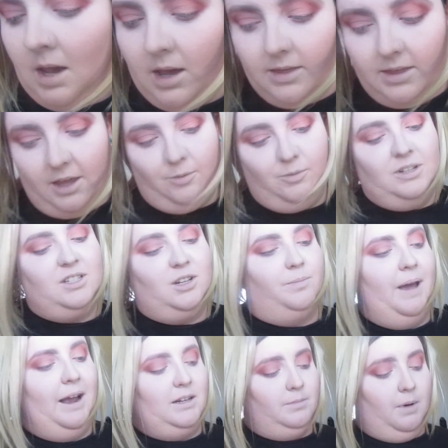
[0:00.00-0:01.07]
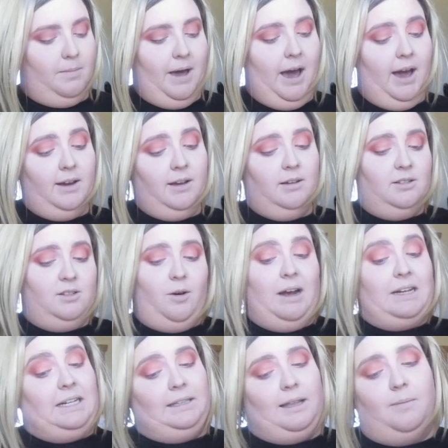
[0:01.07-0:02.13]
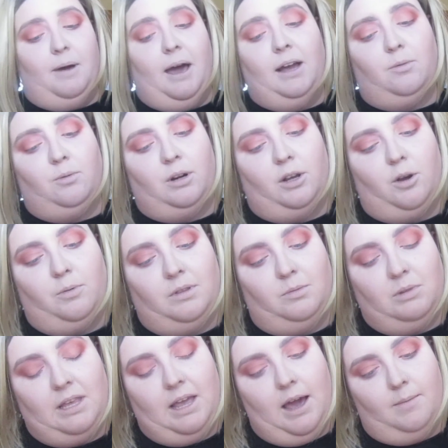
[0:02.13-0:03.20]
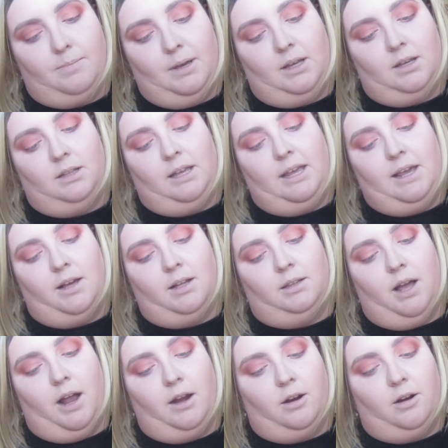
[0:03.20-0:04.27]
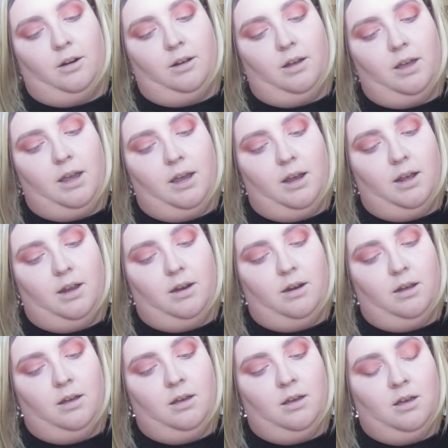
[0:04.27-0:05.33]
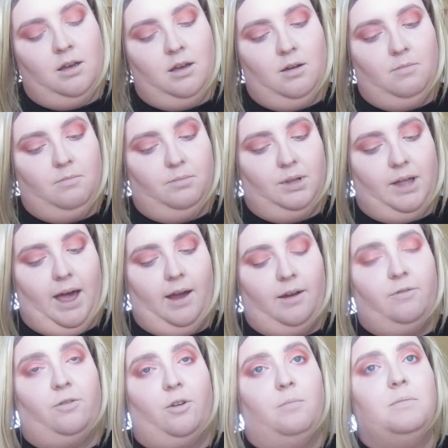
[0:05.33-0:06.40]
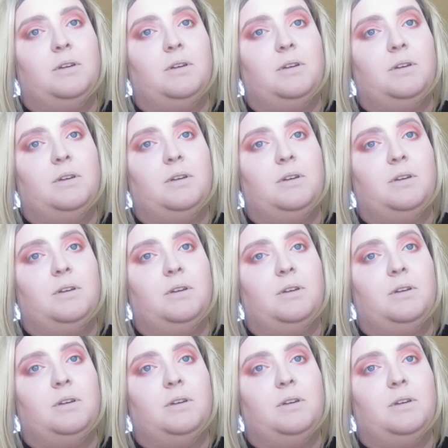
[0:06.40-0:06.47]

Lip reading: The other one's still packed in my bag, so I take that back. We're going to go in with the Epic Ink liner in black from